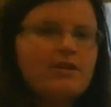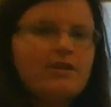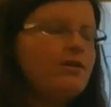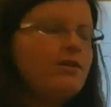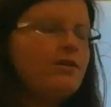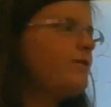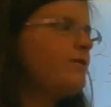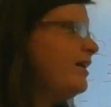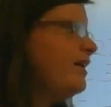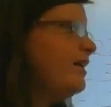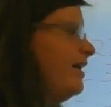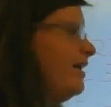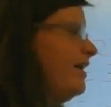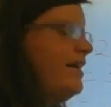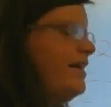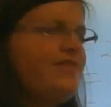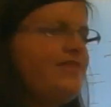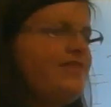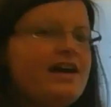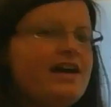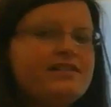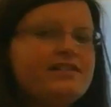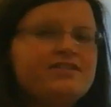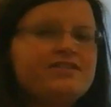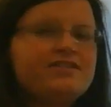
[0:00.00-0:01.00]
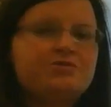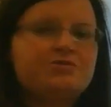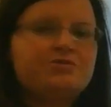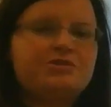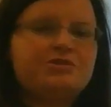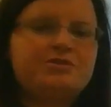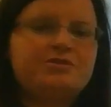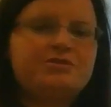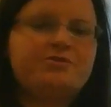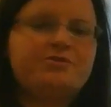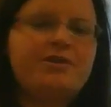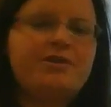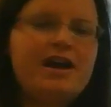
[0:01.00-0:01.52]
Okay, and that sort
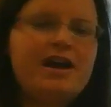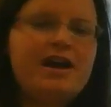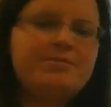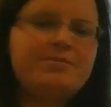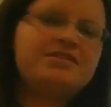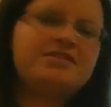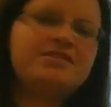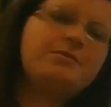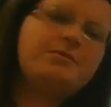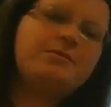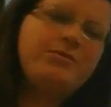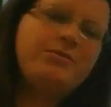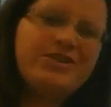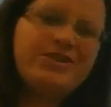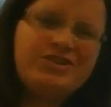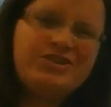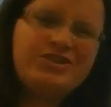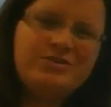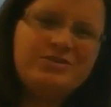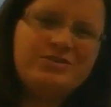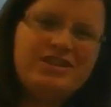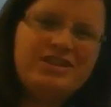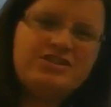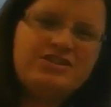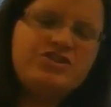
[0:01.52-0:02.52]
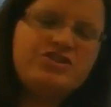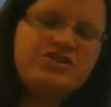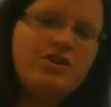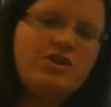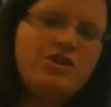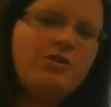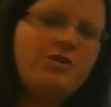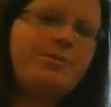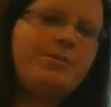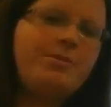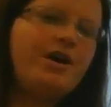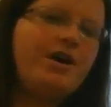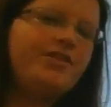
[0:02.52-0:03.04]
of wraps up what you need to
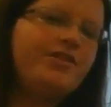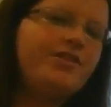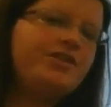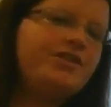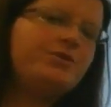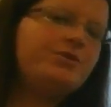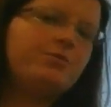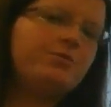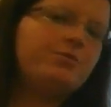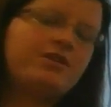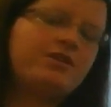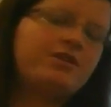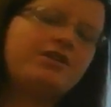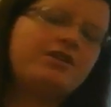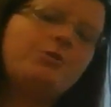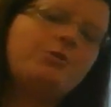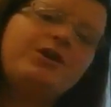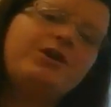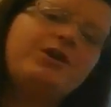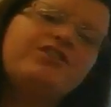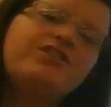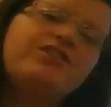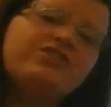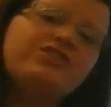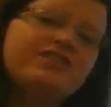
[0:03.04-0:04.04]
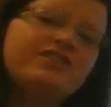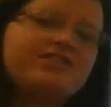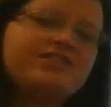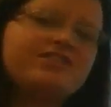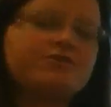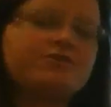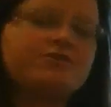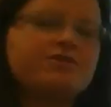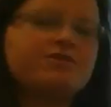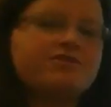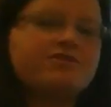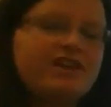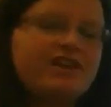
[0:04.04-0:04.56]
know about the work equation. It
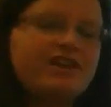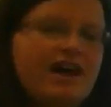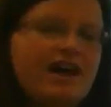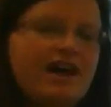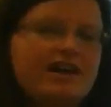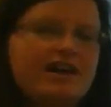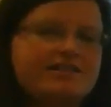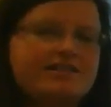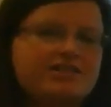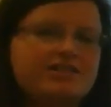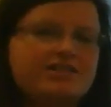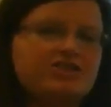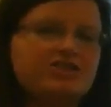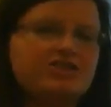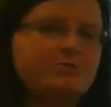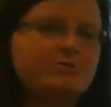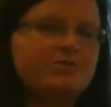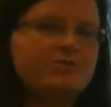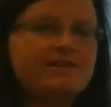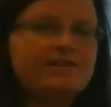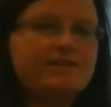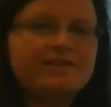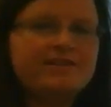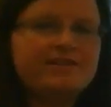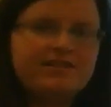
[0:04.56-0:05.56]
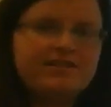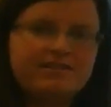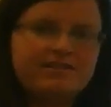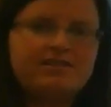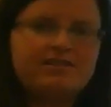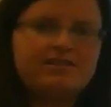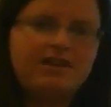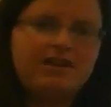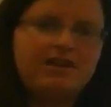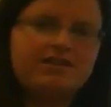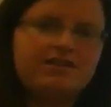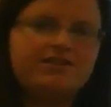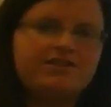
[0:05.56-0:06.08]
sort of ties in your previous
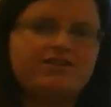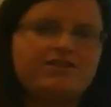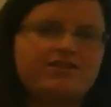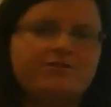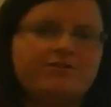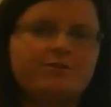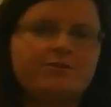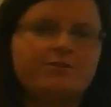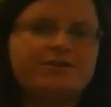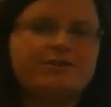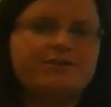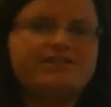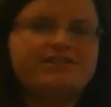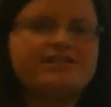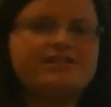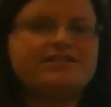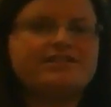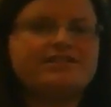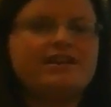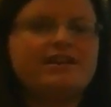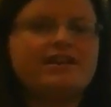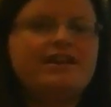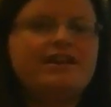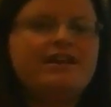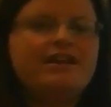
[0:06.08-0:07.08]
knowledge of forces,